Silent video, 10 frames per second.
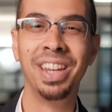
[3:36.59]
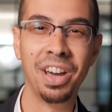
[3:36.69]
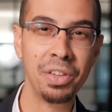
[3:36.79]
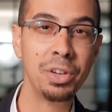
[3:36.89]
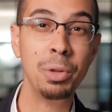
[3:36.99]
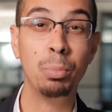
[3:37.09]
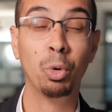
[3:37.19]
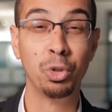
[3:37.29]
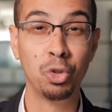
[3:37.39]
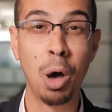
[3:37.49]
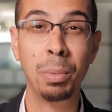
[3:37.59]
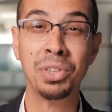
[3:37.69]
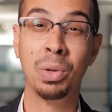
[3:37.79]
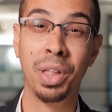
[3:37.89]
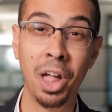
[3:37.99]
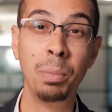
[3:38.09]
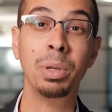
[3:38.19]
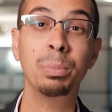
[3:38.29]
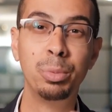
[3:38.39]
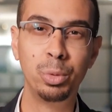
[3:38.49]
and other important topics that will help
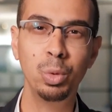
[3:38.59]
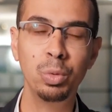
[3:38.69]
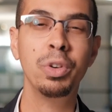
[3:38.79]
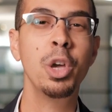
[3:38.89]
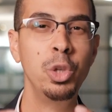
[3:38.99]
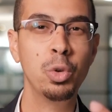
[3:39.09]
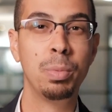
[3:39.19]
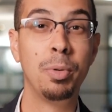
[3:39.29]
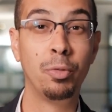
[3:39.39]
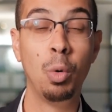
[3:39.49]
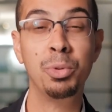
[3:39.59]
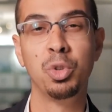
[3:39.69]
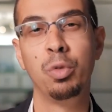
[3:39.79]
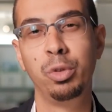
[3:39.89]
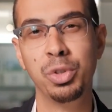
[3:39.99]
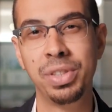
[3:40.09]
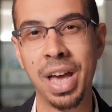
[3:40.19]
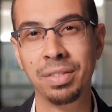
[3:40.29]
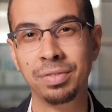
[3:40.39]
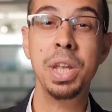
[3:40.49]
improve your performance of your
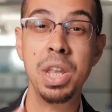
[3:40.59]
staff.